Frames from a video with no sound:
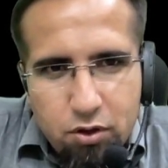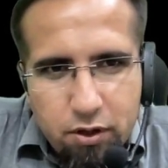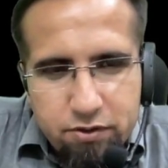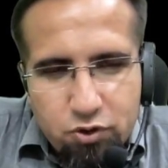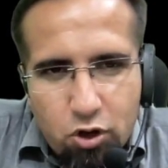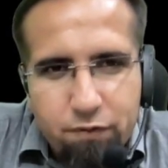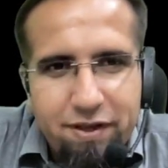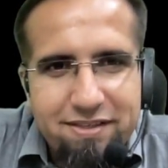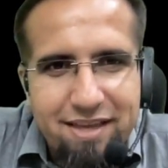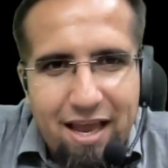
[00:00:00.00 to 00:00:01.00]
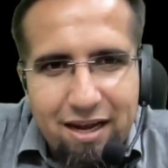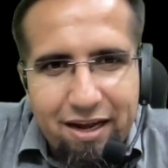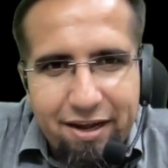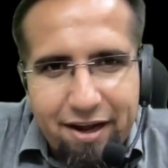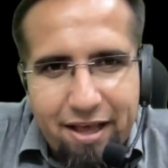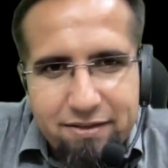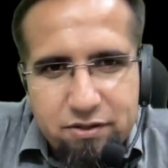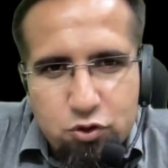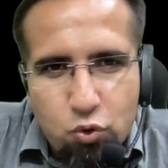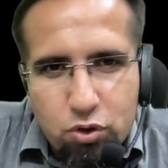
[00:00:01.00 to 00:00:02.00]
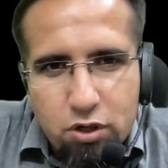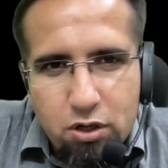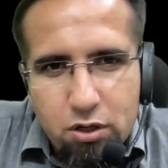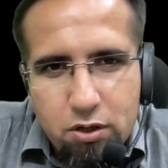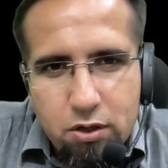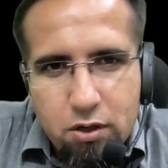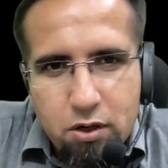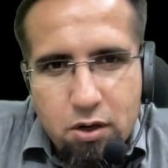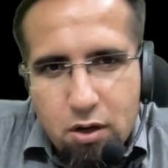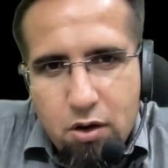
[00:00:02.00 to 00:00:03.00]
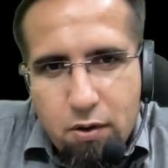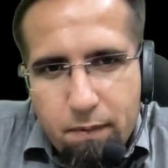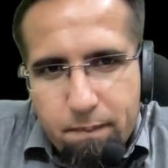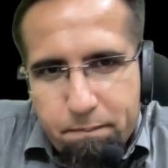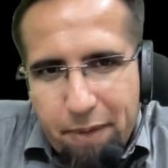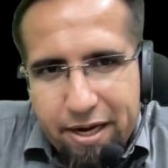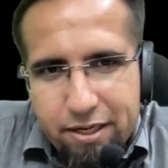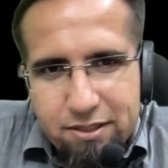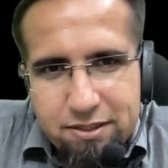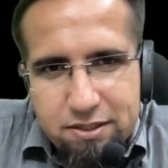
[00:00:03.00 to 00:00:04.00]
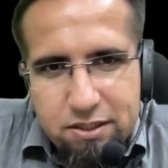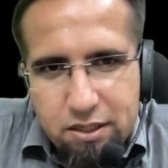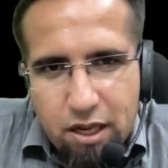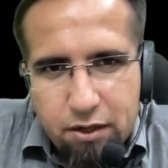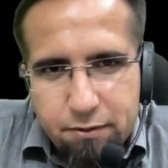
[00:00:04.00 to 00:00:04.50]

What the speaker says: is always calculated as total minus none.